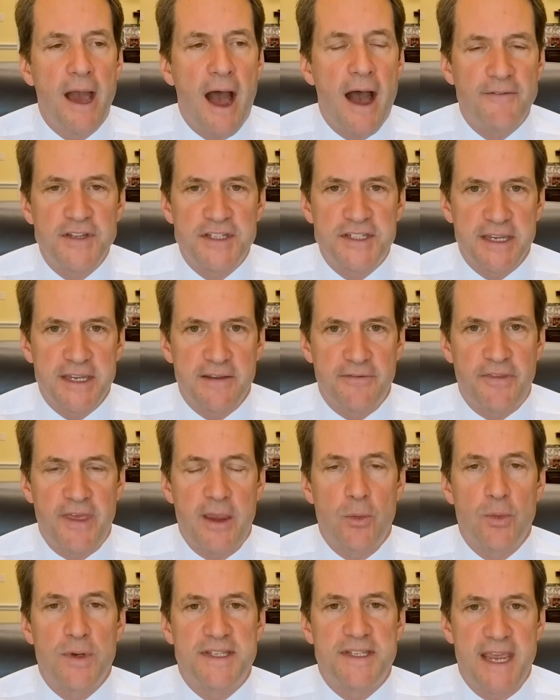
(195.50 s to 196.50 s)
Obviously, if
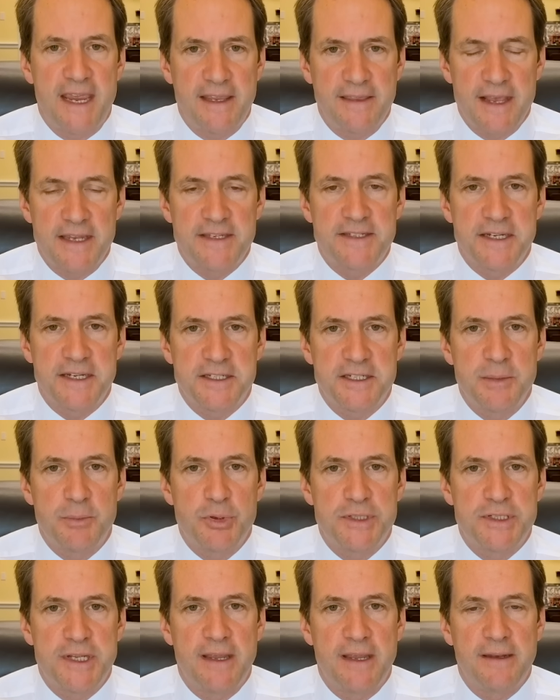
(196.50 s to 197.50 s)
they retain that
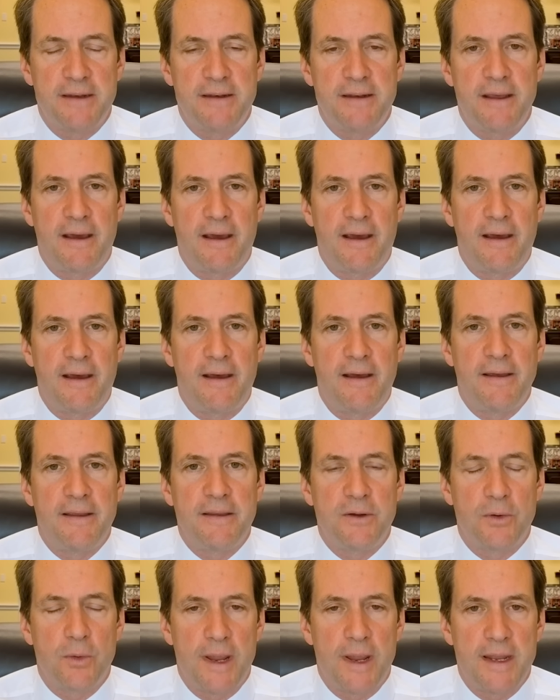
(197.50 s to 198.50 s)
60%
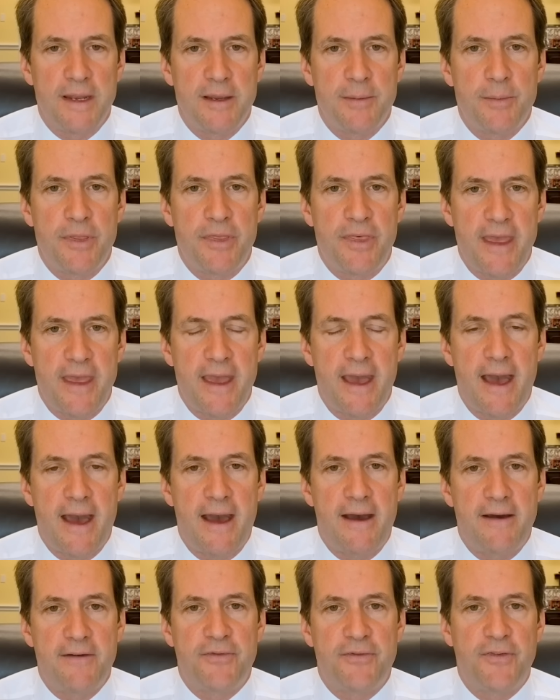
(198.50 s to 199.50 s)
uranium, they
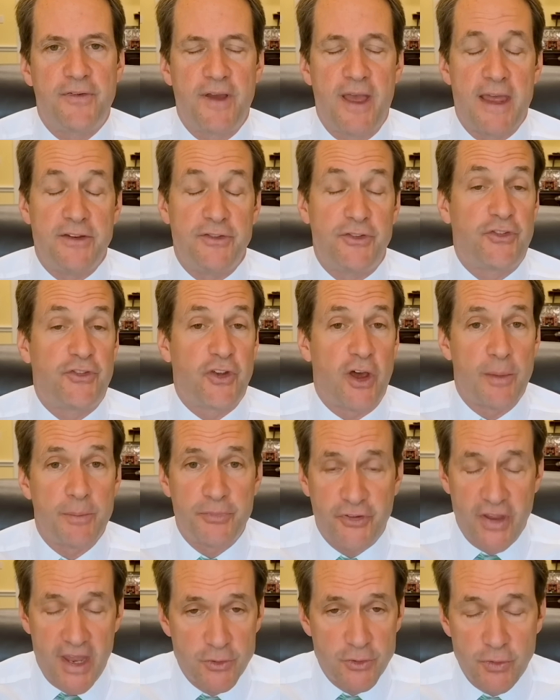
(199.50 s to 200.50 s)
have, and some
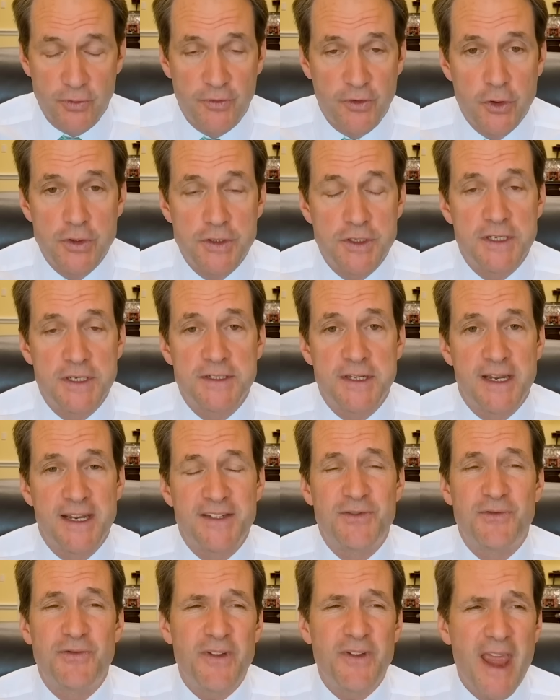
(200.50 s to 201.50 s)
centrifuges, and
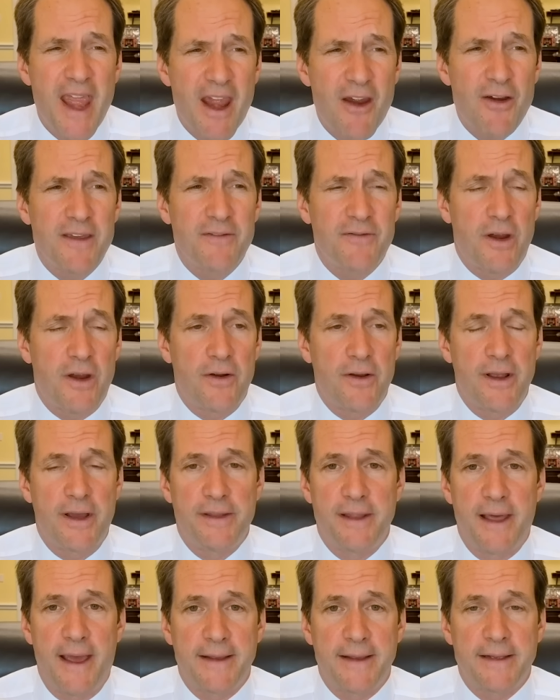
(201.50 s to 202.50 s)
it's very, very
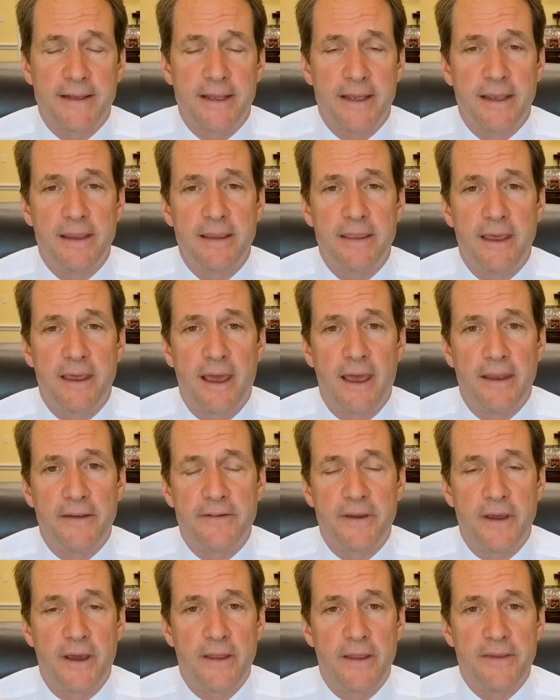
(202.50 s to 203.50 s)
unlikely that
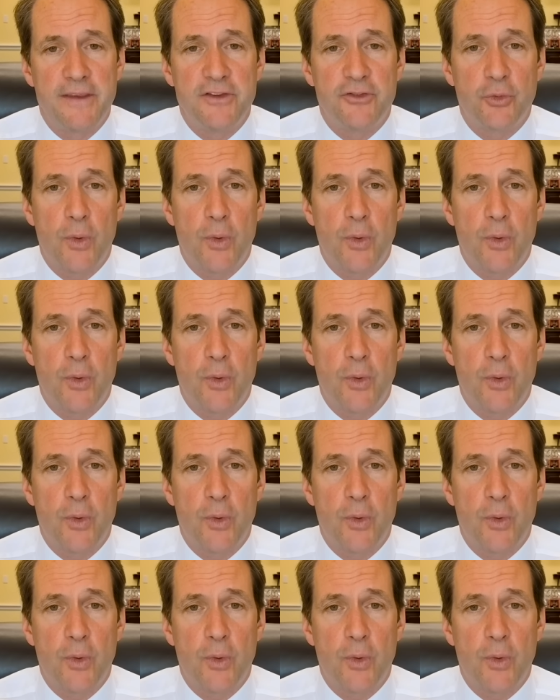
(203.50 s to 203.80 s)
these